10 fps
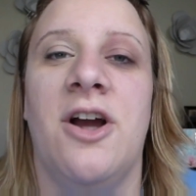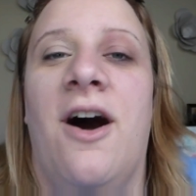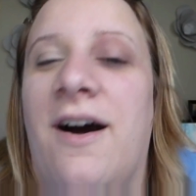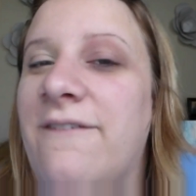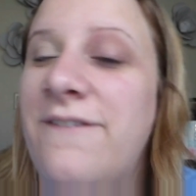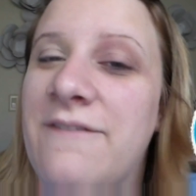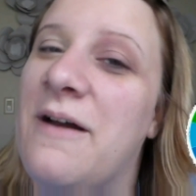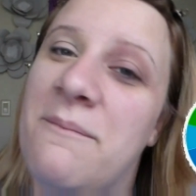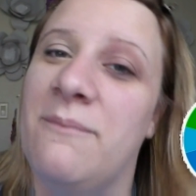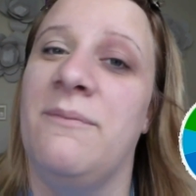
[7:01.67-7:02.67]
off, if
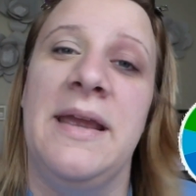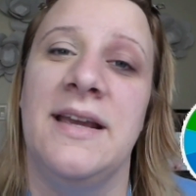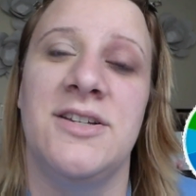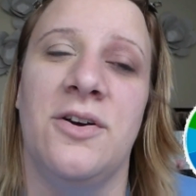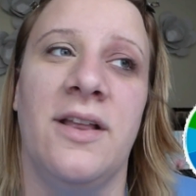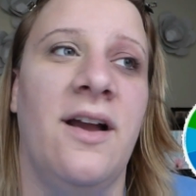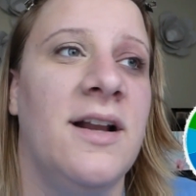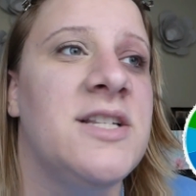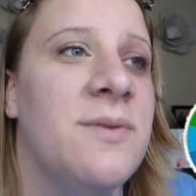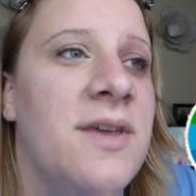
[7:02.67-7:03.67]
I'm being totally
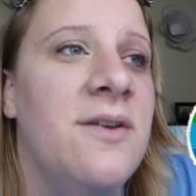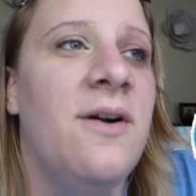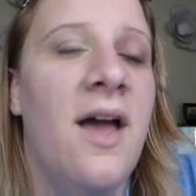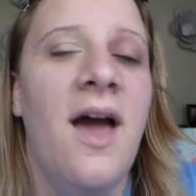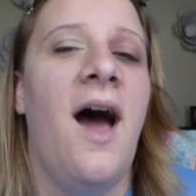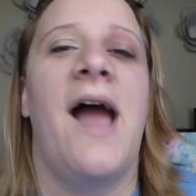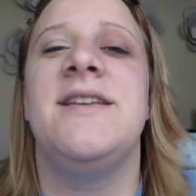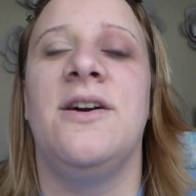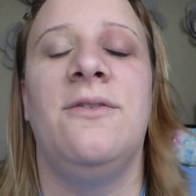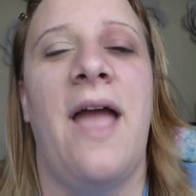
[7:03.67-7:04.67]
honest with you. I
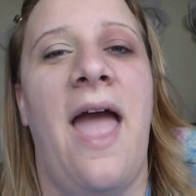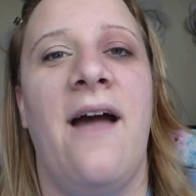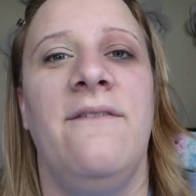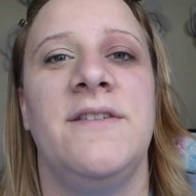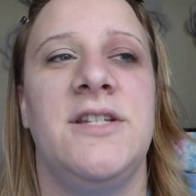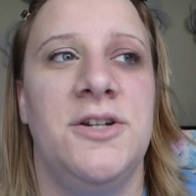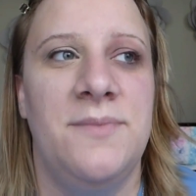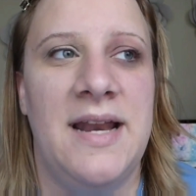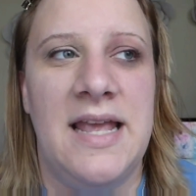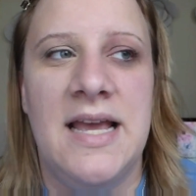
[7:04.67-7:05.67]
don't have too
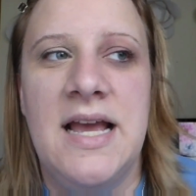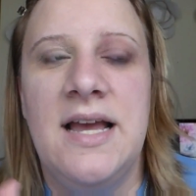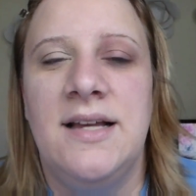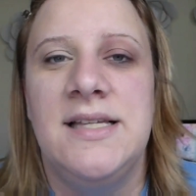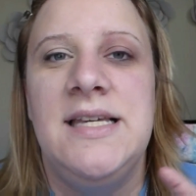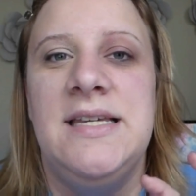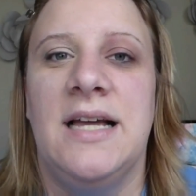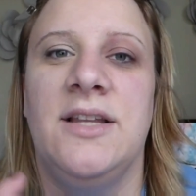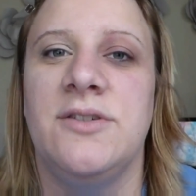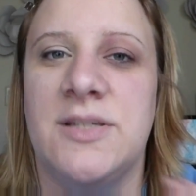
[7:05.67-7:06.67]
many
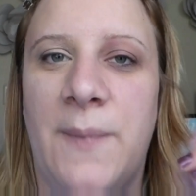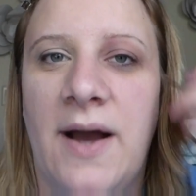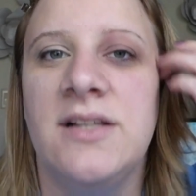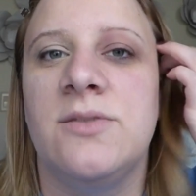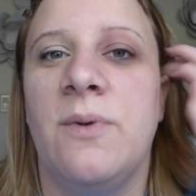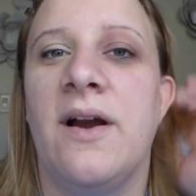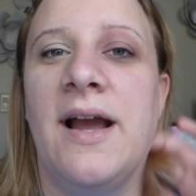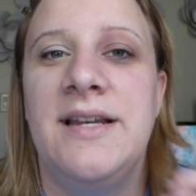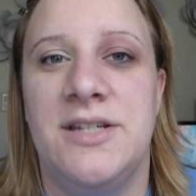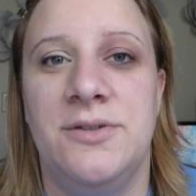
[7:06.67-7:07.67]
yellow spots where
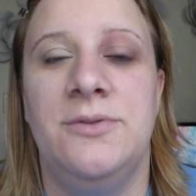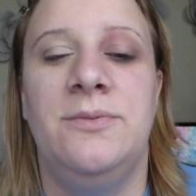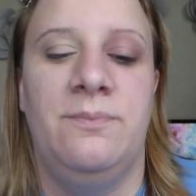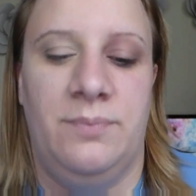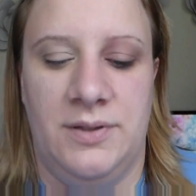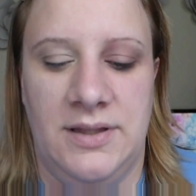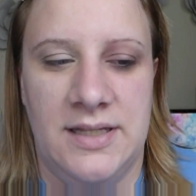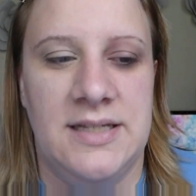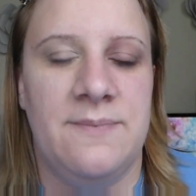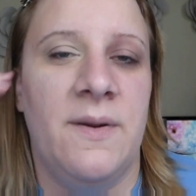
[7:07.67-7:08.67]
I do put
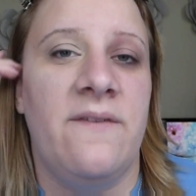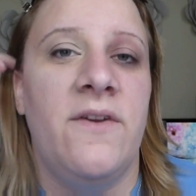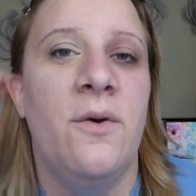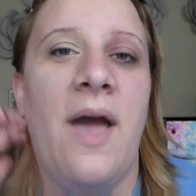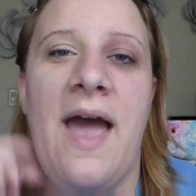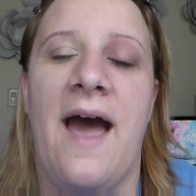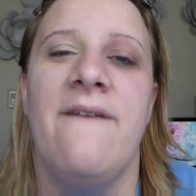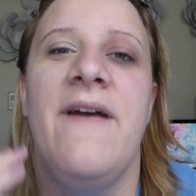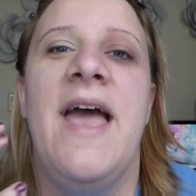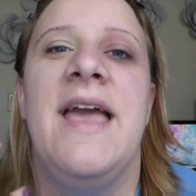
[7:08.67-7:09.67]
this, but if you
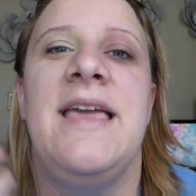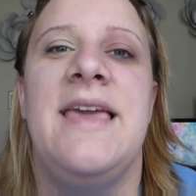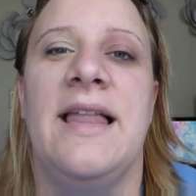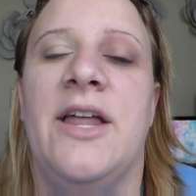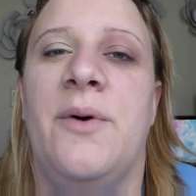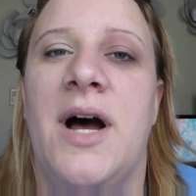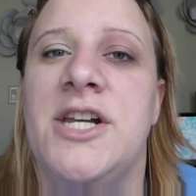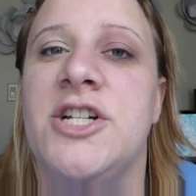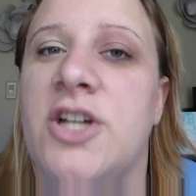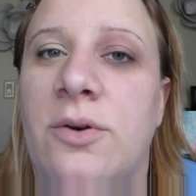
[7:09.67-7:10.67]
have yellow
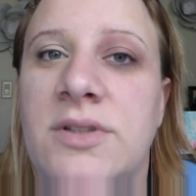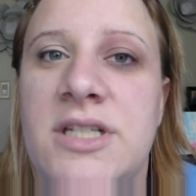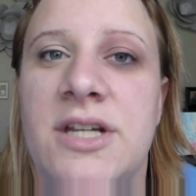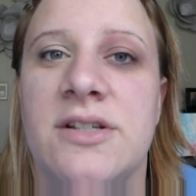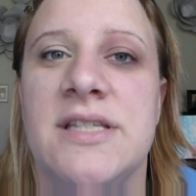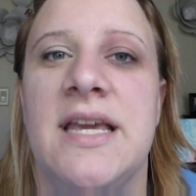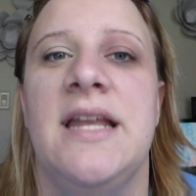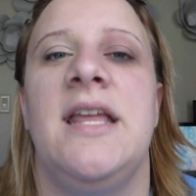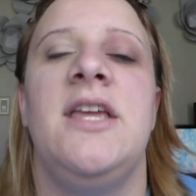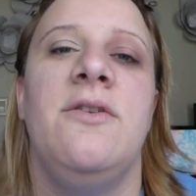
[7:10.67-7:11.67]
undertones to your
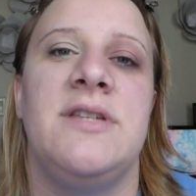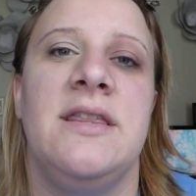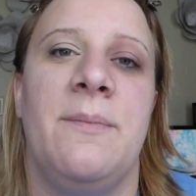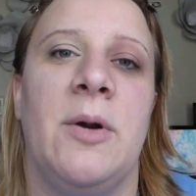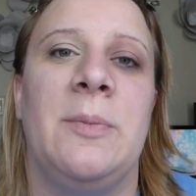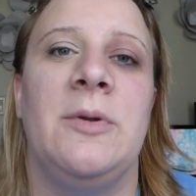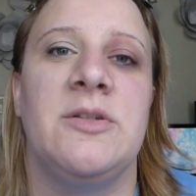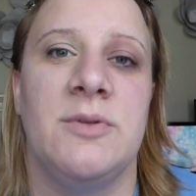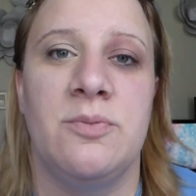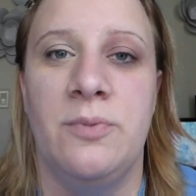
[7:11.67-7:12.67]
skin, using the purple
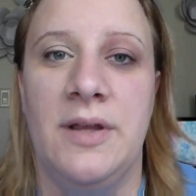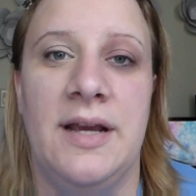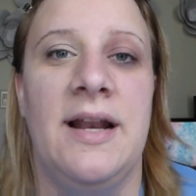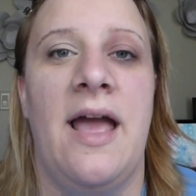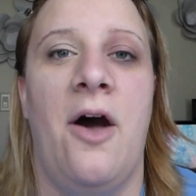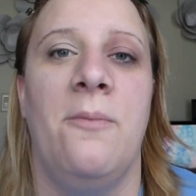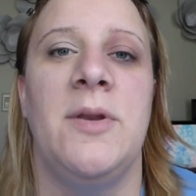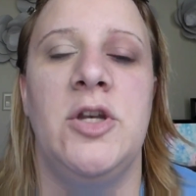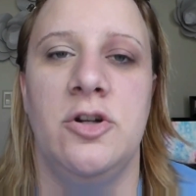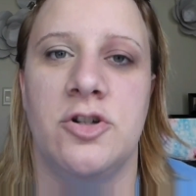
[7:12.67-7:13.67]
is what's really going to
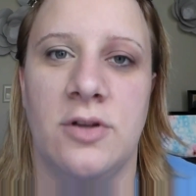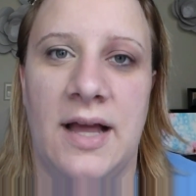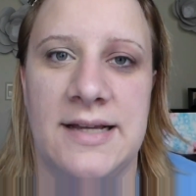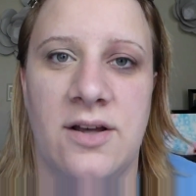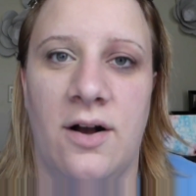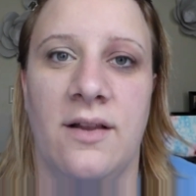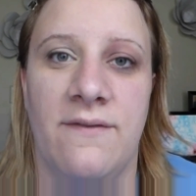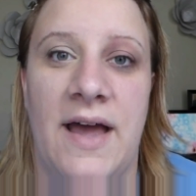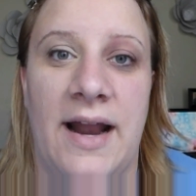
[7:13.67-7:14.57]
help neutralize all of that